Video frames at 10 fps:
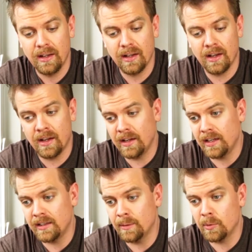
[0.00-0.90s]

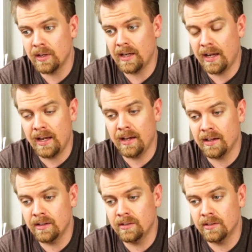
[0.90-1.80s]
And then we're gonna
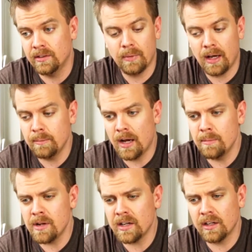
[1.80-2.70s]
add,
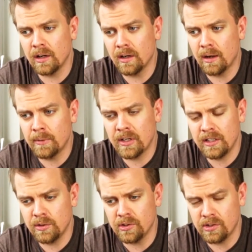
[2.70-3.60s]
I'm not gonna
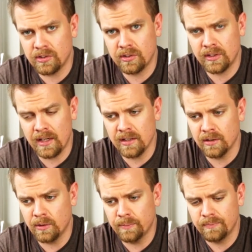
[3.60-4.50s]
use a
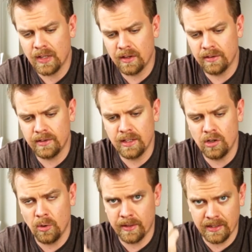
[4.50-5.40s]
scale other than
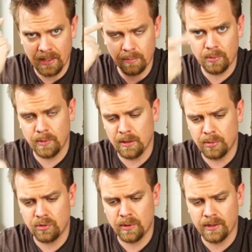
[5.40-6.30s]
knowing that I'm gonna
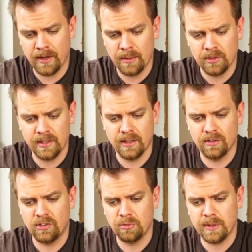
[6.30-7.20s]
put 20 grams in here,
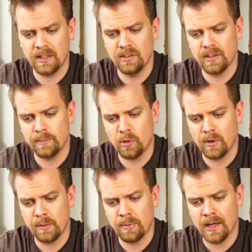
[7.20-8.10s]
just because I'm
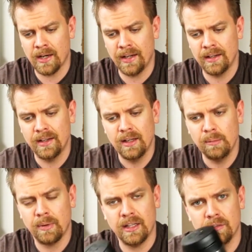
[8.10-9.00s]
going by
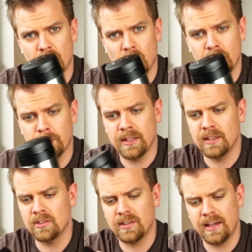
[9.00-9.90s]
the volume on
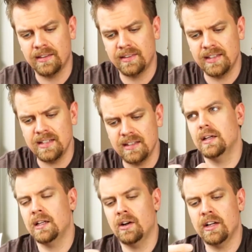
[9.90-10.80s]
this. I
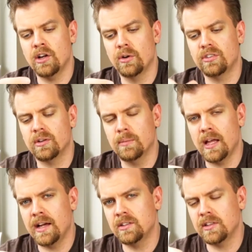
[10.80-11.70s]
think, I noticed some
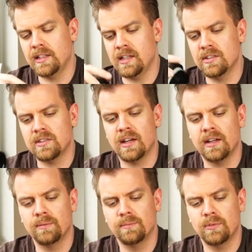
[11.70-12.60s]
lines on the
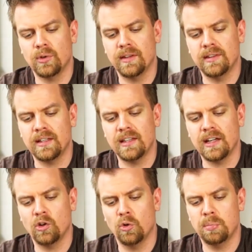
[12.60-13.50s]
inside, so I think
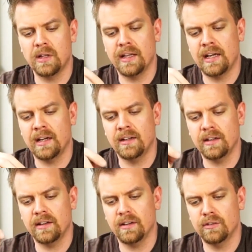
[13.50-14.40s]
that whole plan
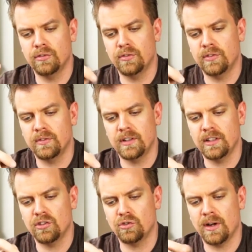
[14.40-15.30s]
of
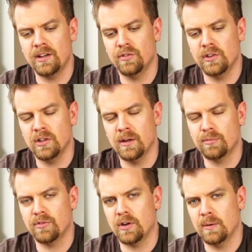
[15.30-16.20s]
you're trying to fill up
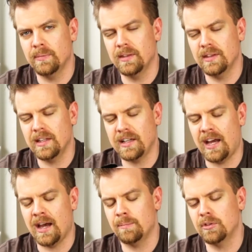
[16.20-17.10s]
from the
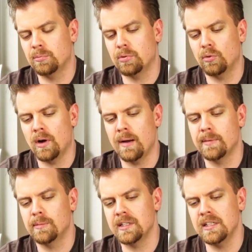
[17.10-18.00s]
cap is
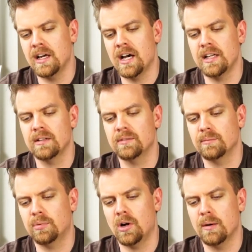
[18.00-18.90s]
probably not
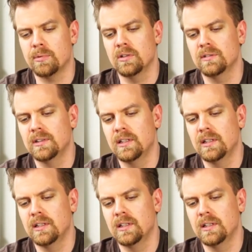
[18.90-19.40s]
proper.